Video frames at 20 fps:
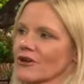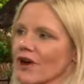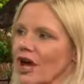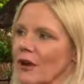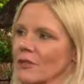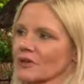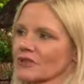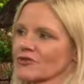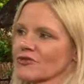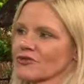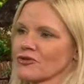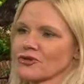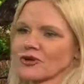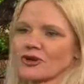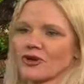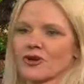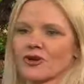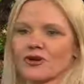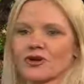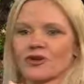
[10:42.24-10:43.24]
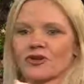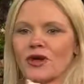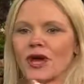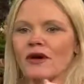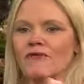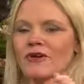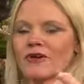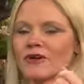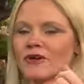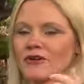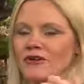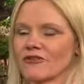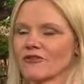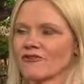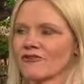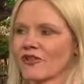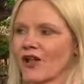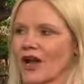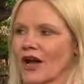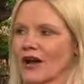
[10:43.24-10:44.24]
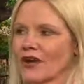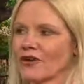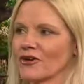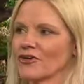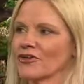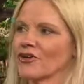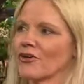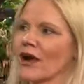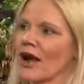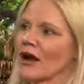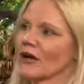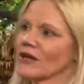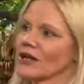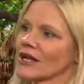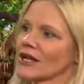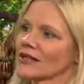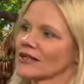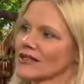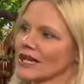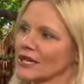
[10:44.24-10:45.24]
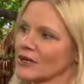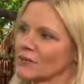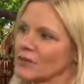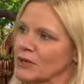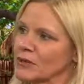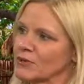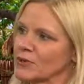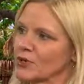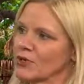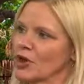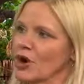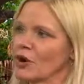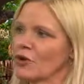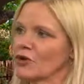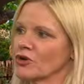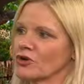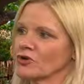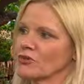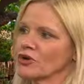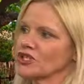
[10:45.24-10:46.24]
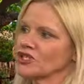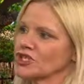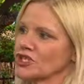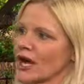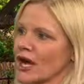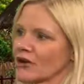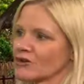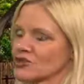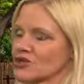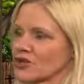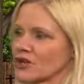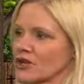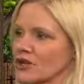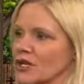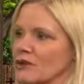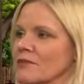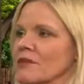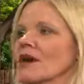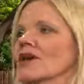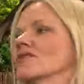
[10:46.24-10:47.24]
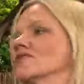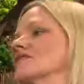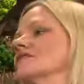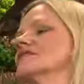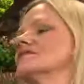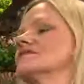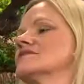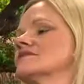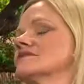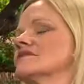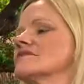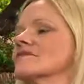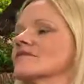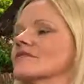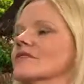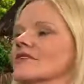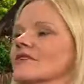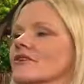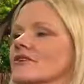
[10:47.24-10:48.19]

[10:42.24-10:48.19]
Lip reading: Comics for a Cure, and you have a flyer, and you're out letting people know, and you're reaching out to your email list, and